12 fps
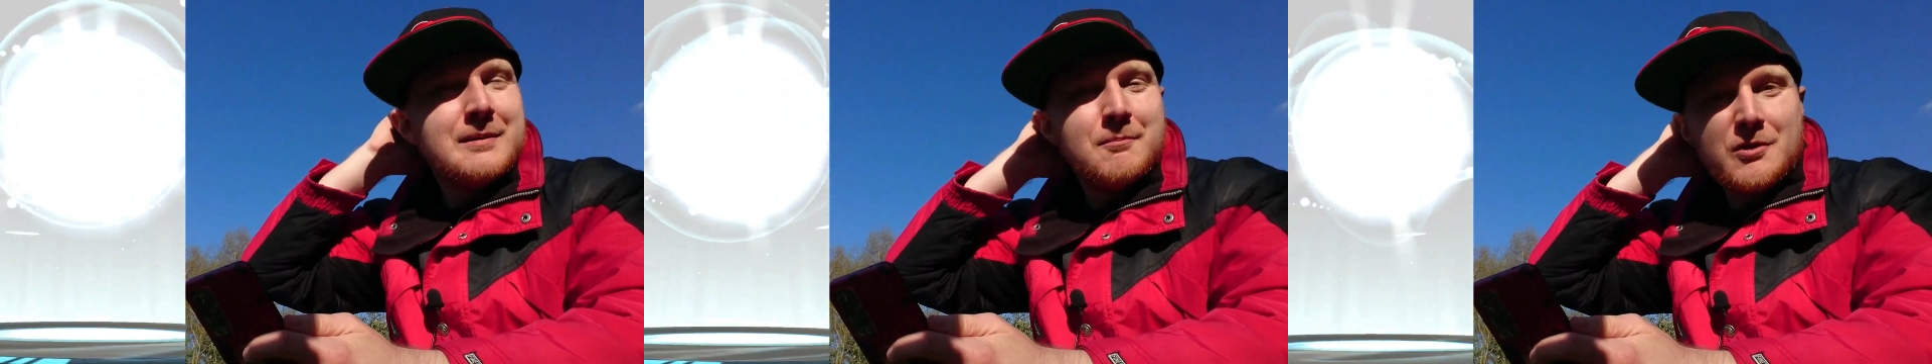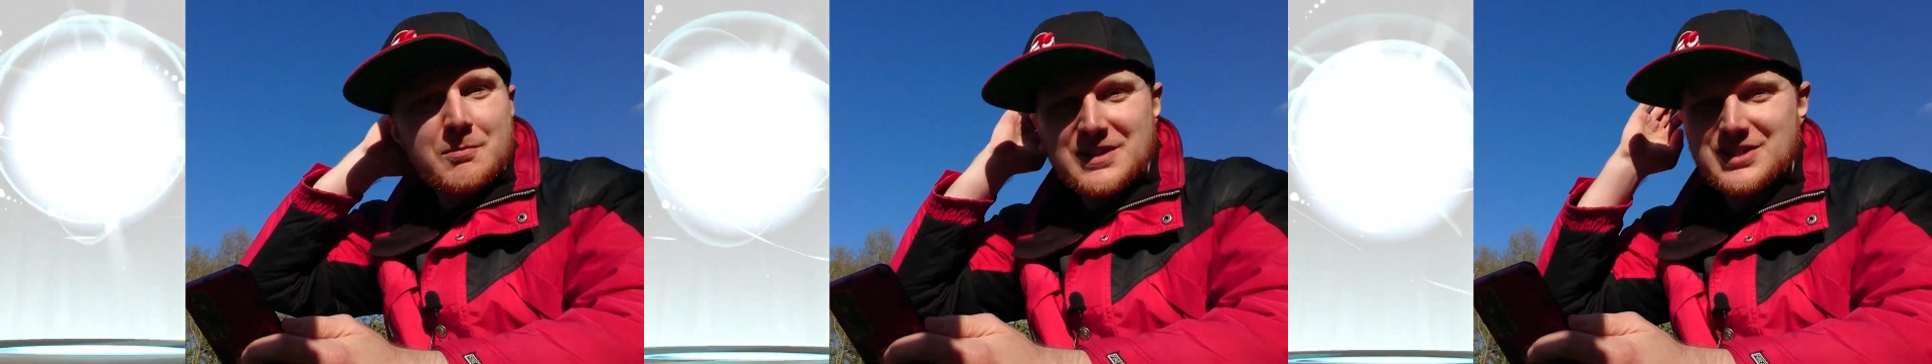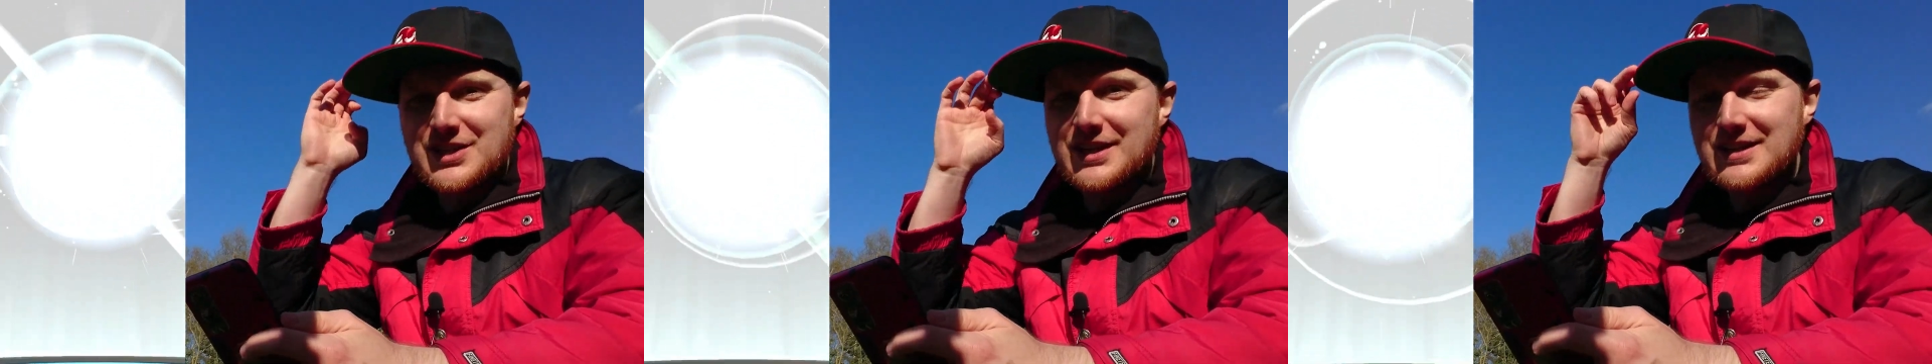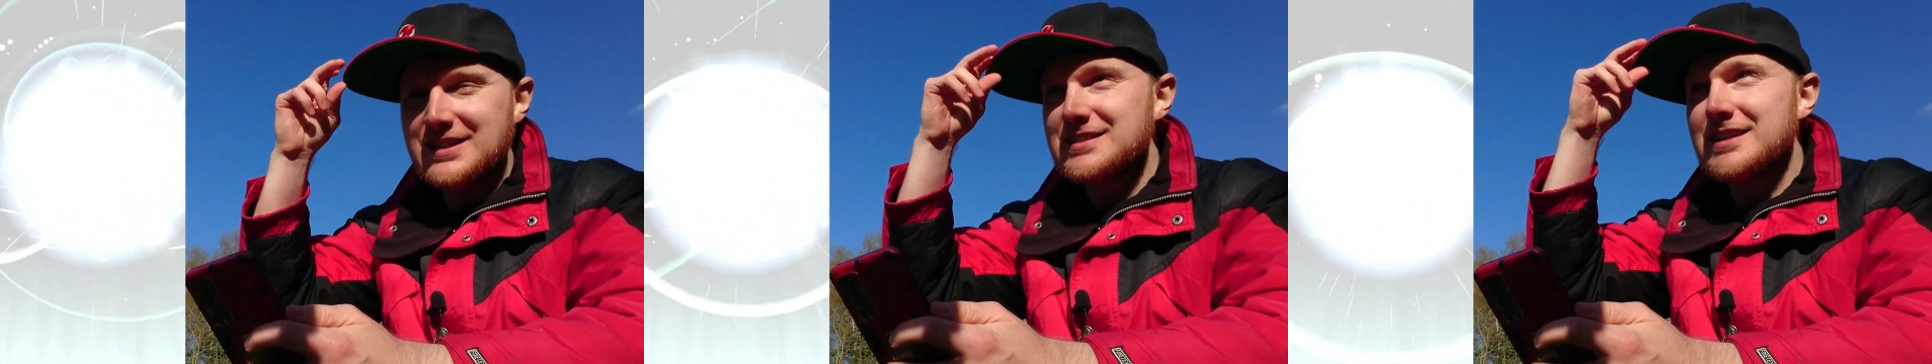
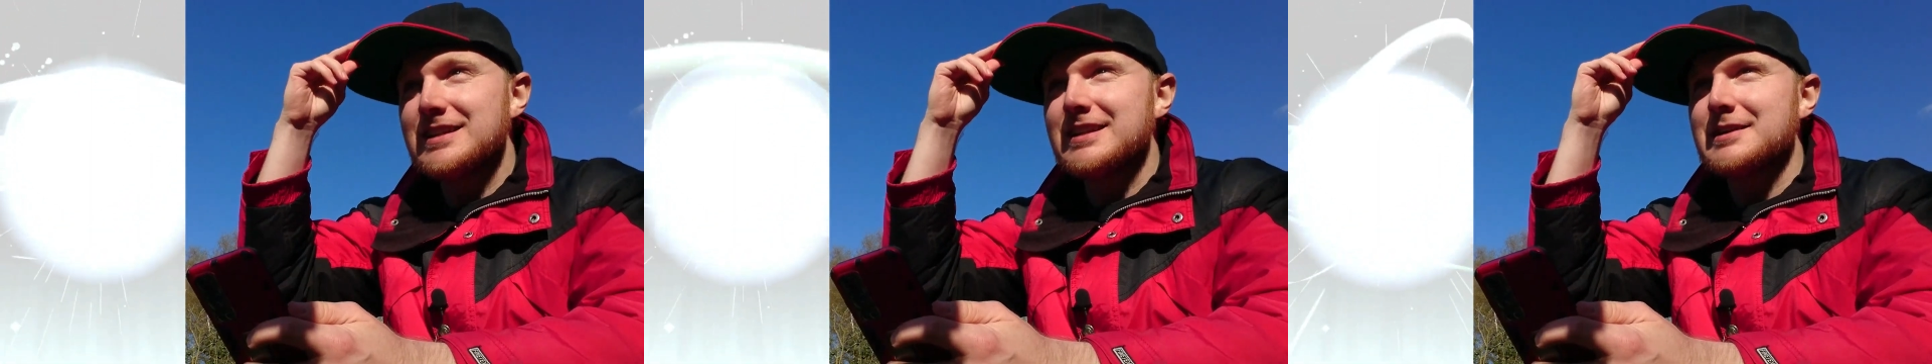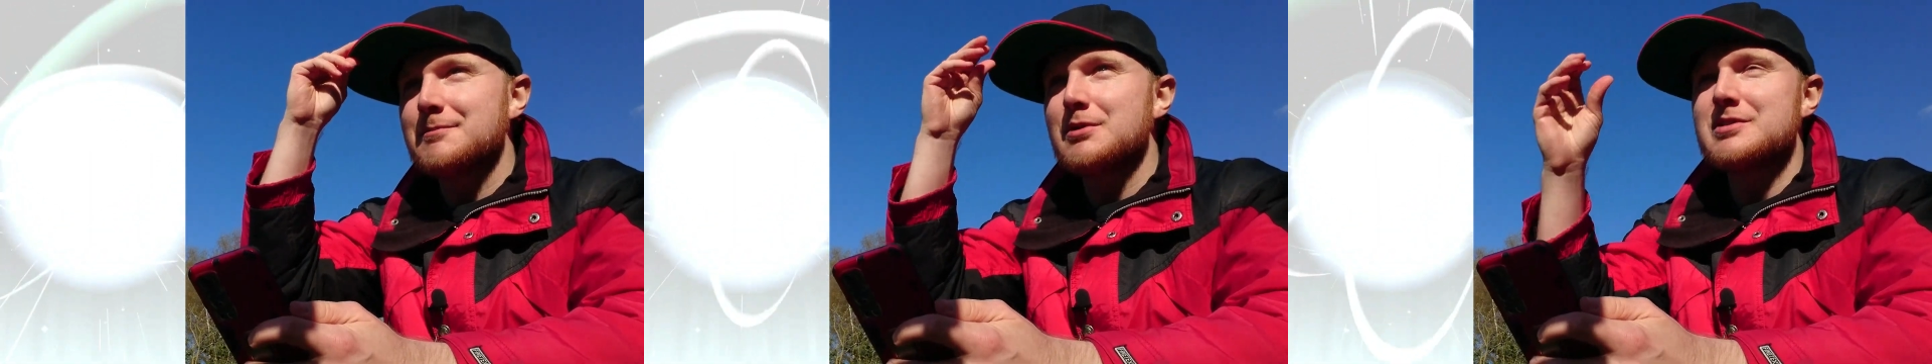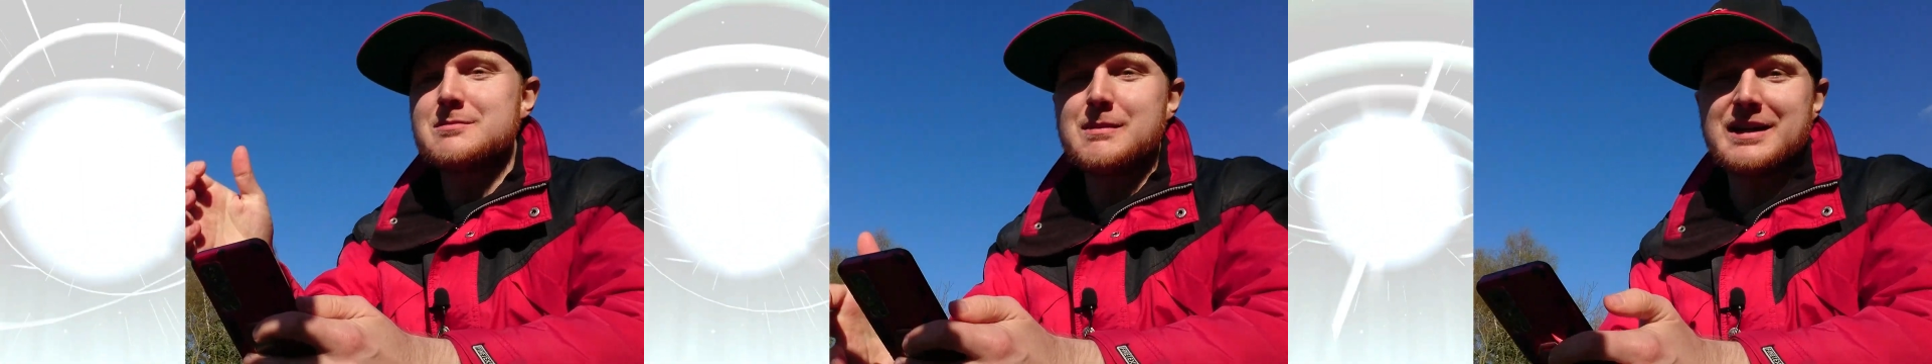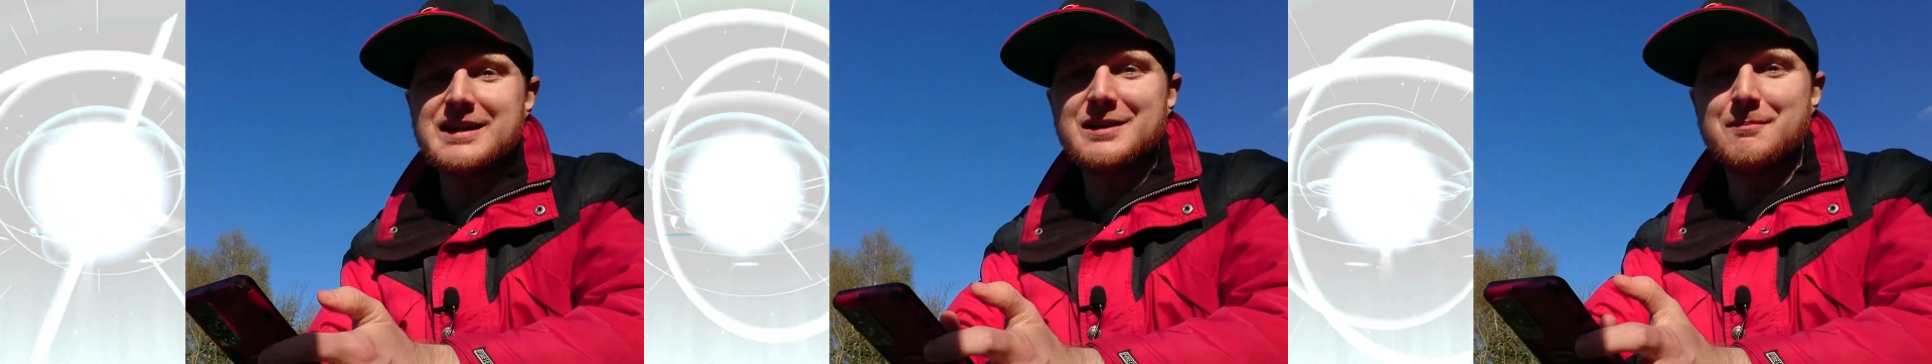shinies and like most
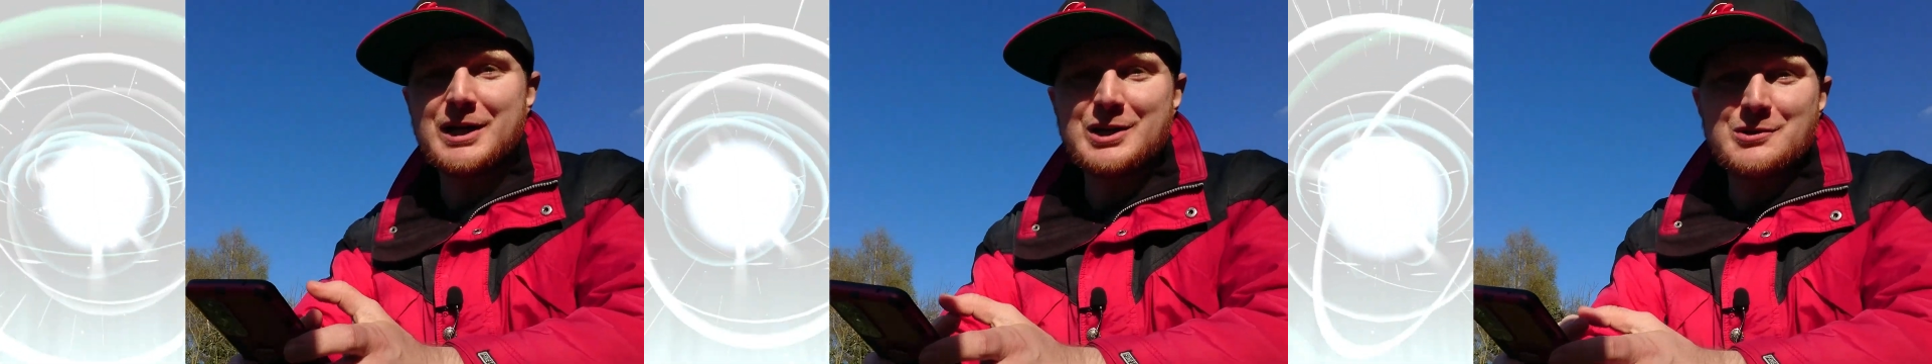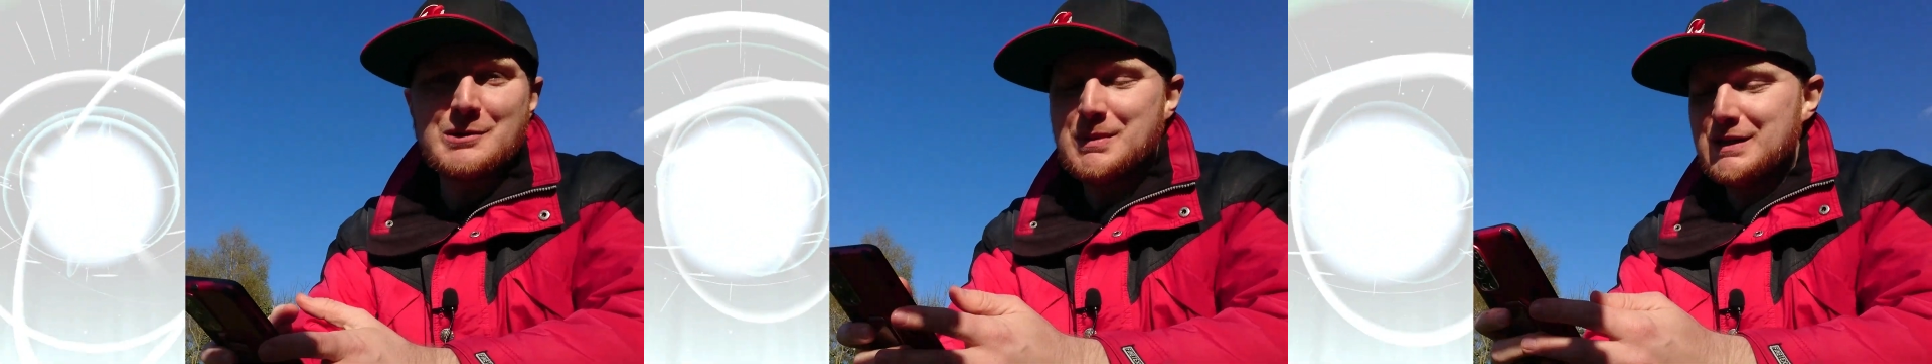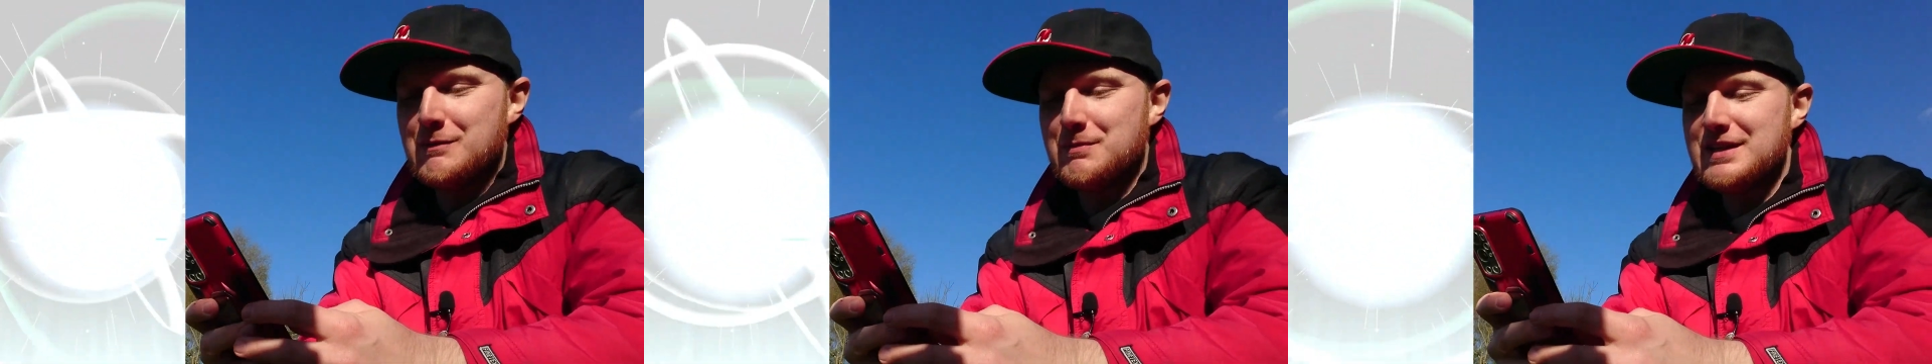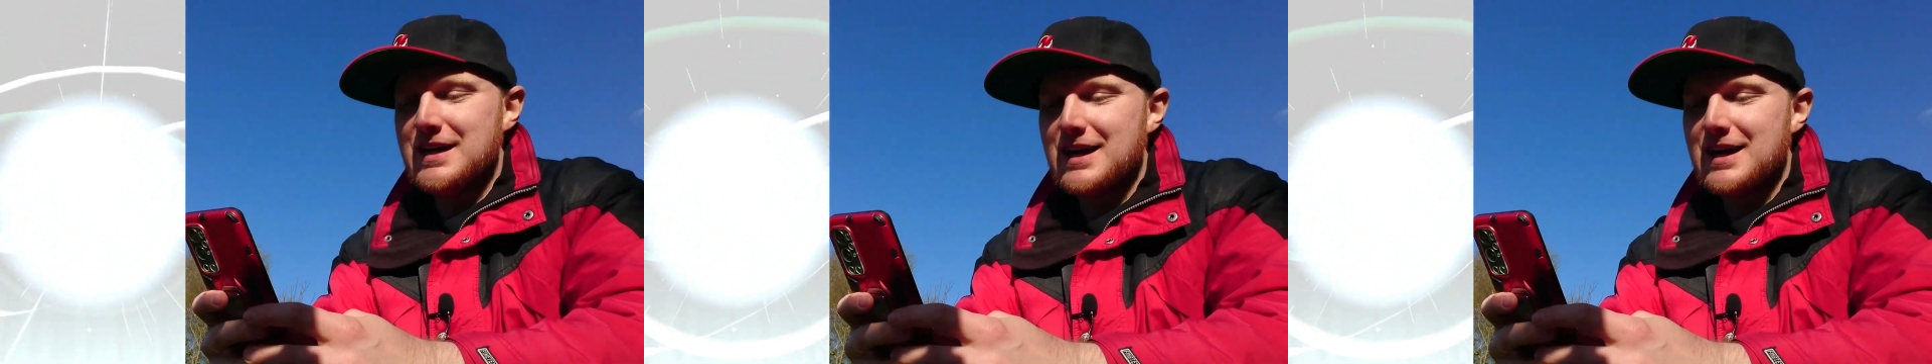my good PvP